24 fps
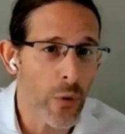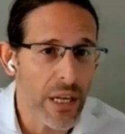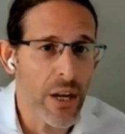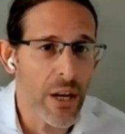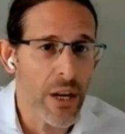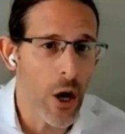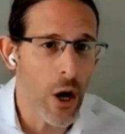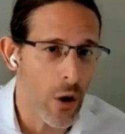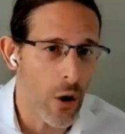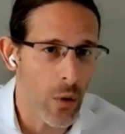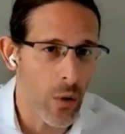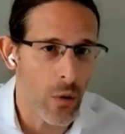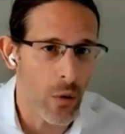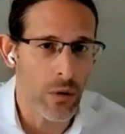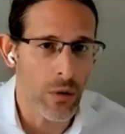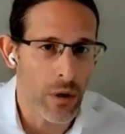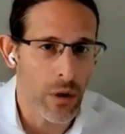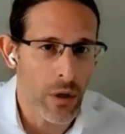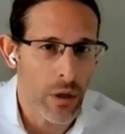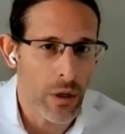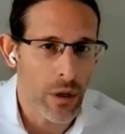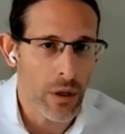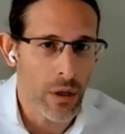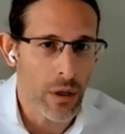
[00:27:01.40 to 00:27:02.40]
know,
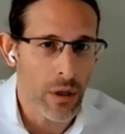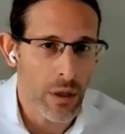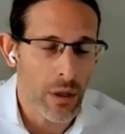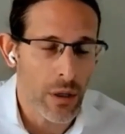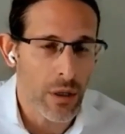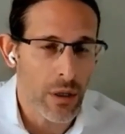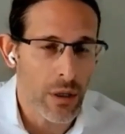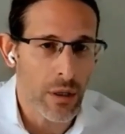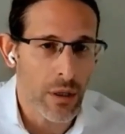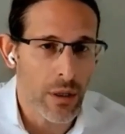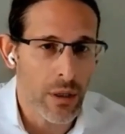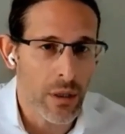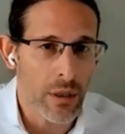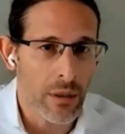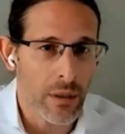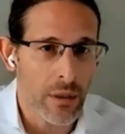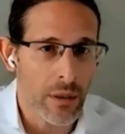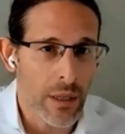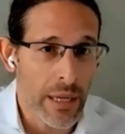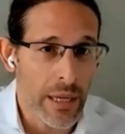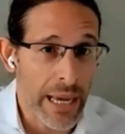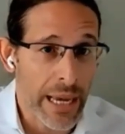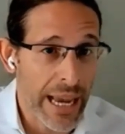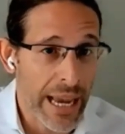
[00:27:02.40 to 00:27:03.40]

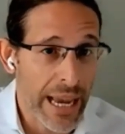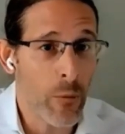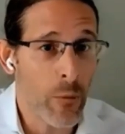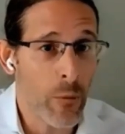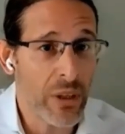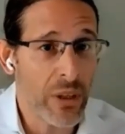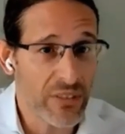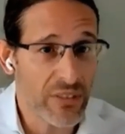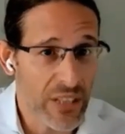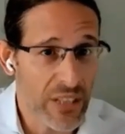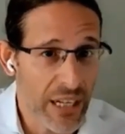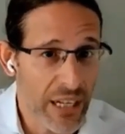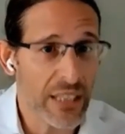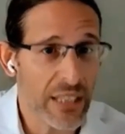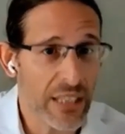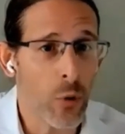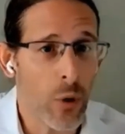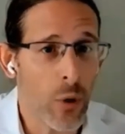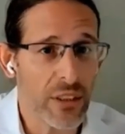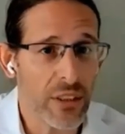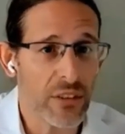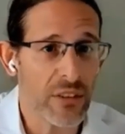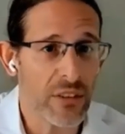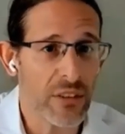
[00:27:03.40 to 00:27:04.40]
and we're starting
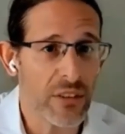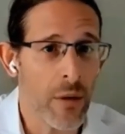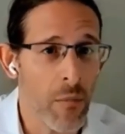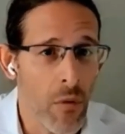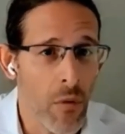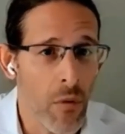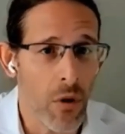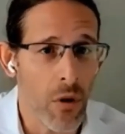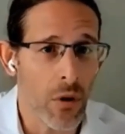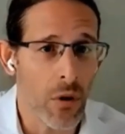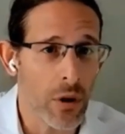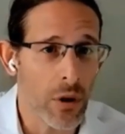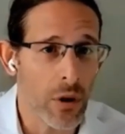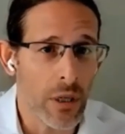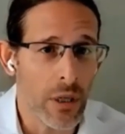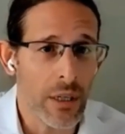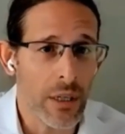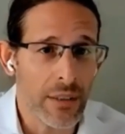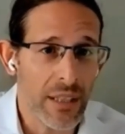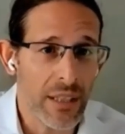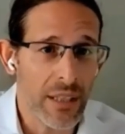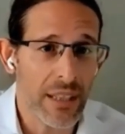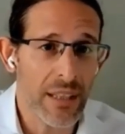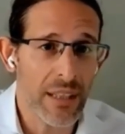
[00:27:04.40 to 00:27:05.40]
to understand more,
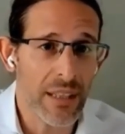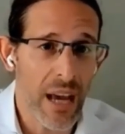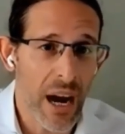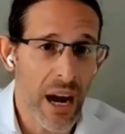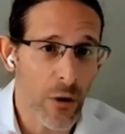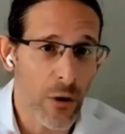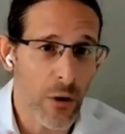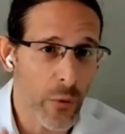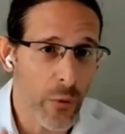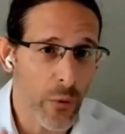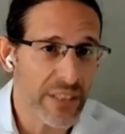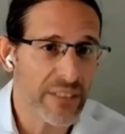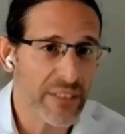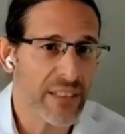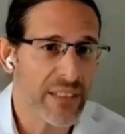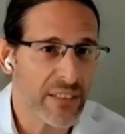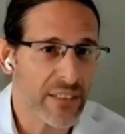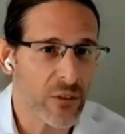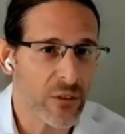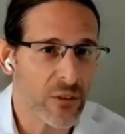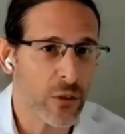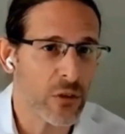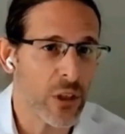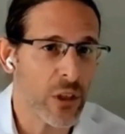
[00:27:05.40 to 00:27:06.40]
that there are risks
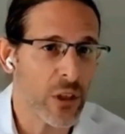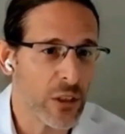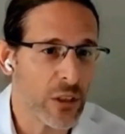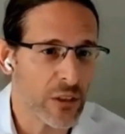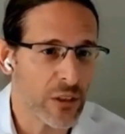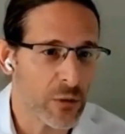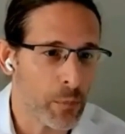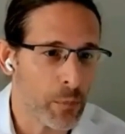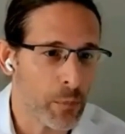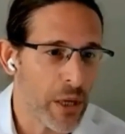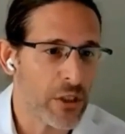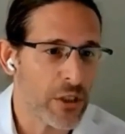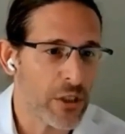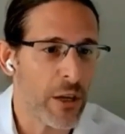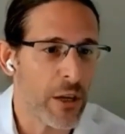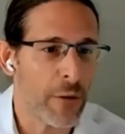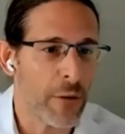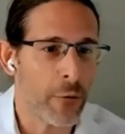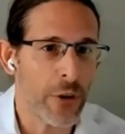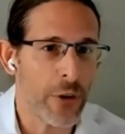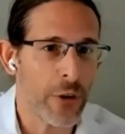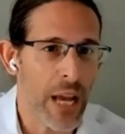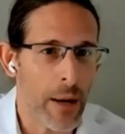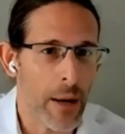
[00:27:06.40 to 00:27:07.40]
associated,
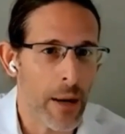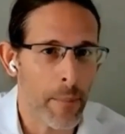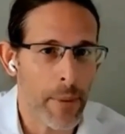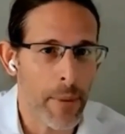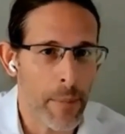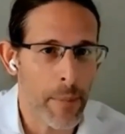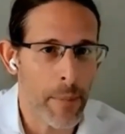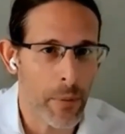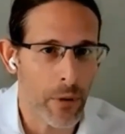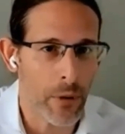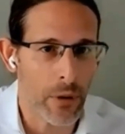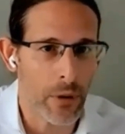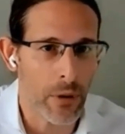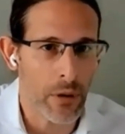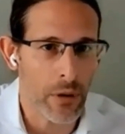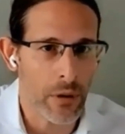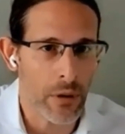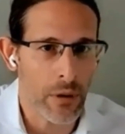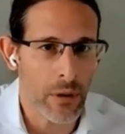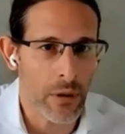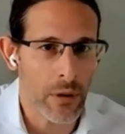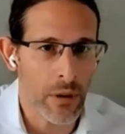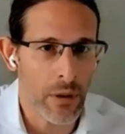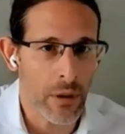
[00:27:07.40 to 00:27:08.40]
especially for young people.
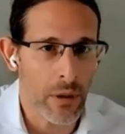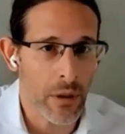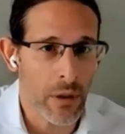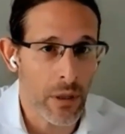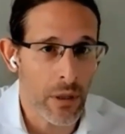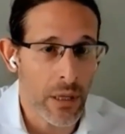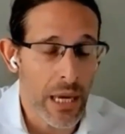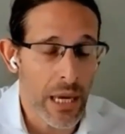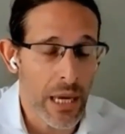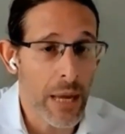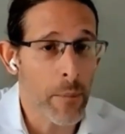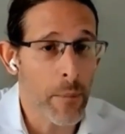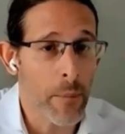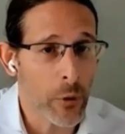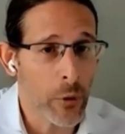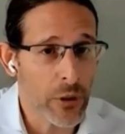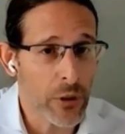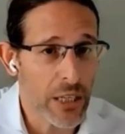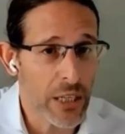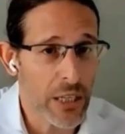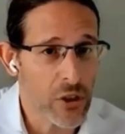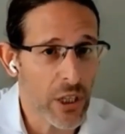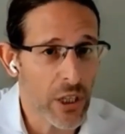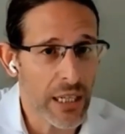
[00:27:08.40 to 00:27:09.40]
And
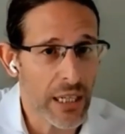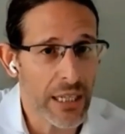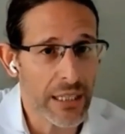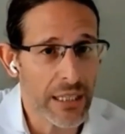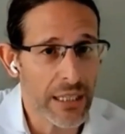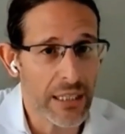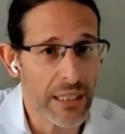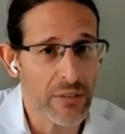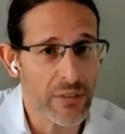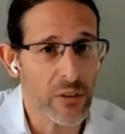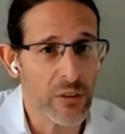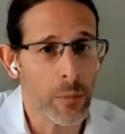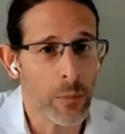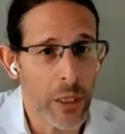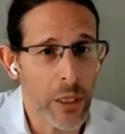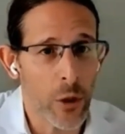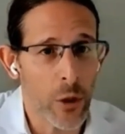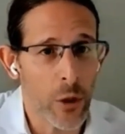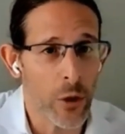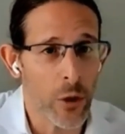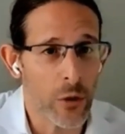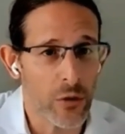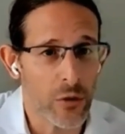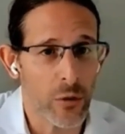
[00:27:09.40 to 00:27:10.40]
potentially this is
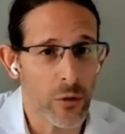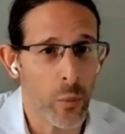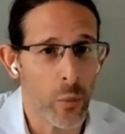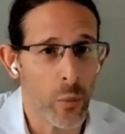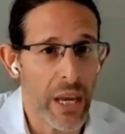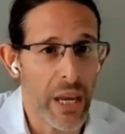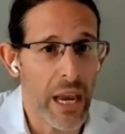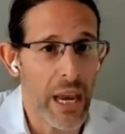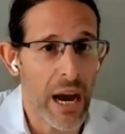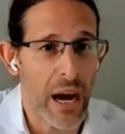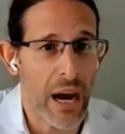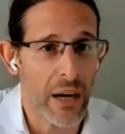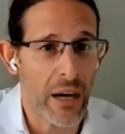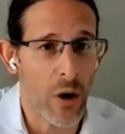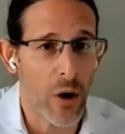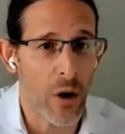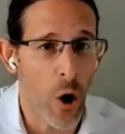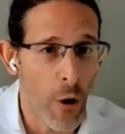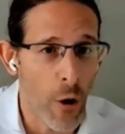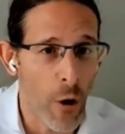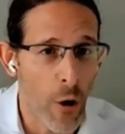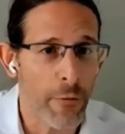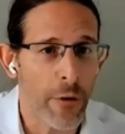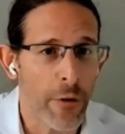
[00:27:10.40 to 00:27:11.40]
because we are
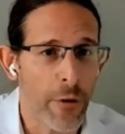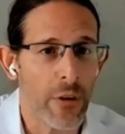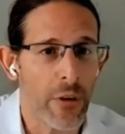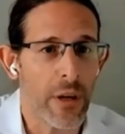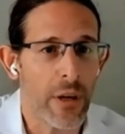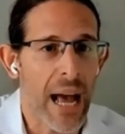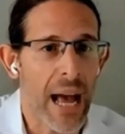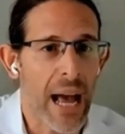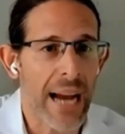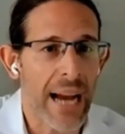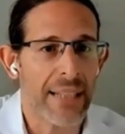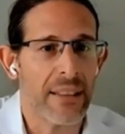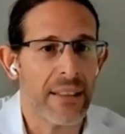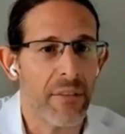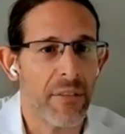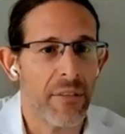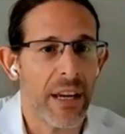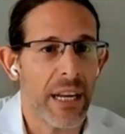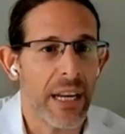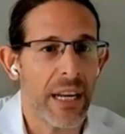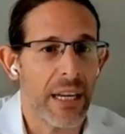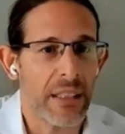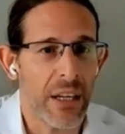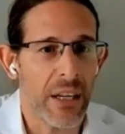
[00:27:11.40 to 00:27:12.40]

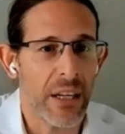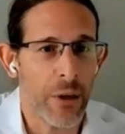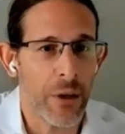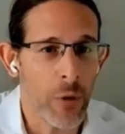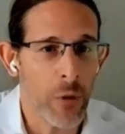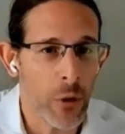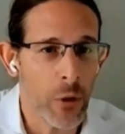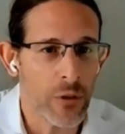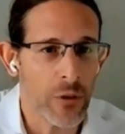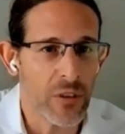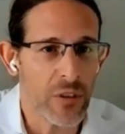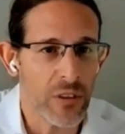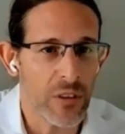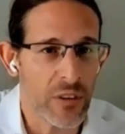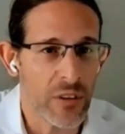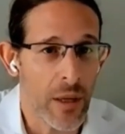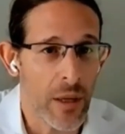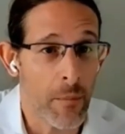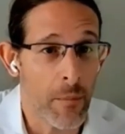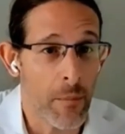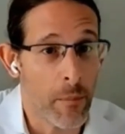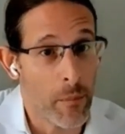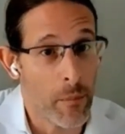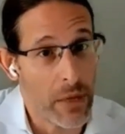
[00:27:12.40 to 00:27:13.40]
over-activating their immune
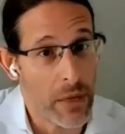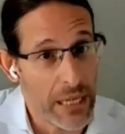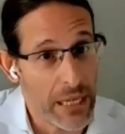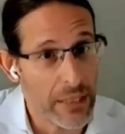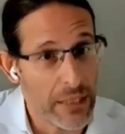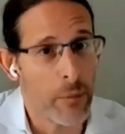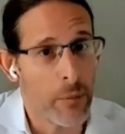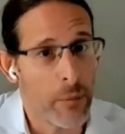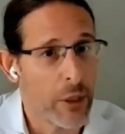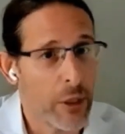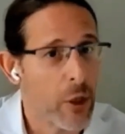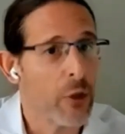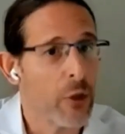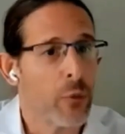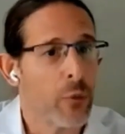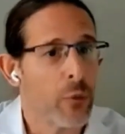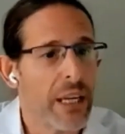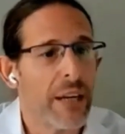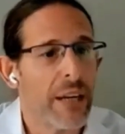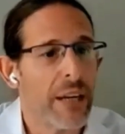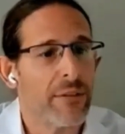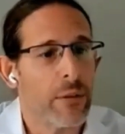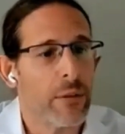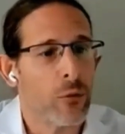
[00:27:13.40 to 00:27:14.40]
system, either because we
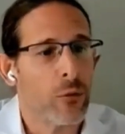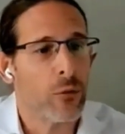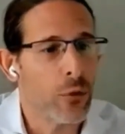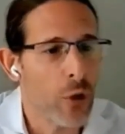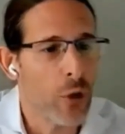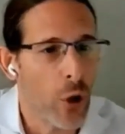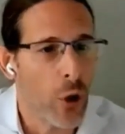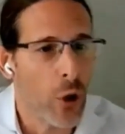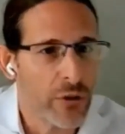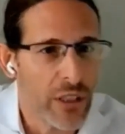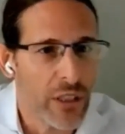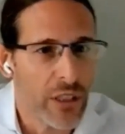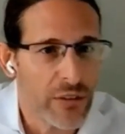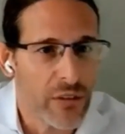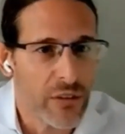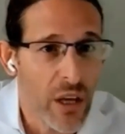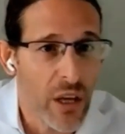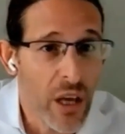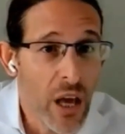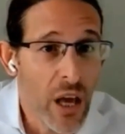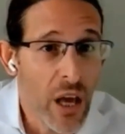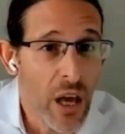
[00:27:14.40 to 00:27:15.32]
give them 2 doses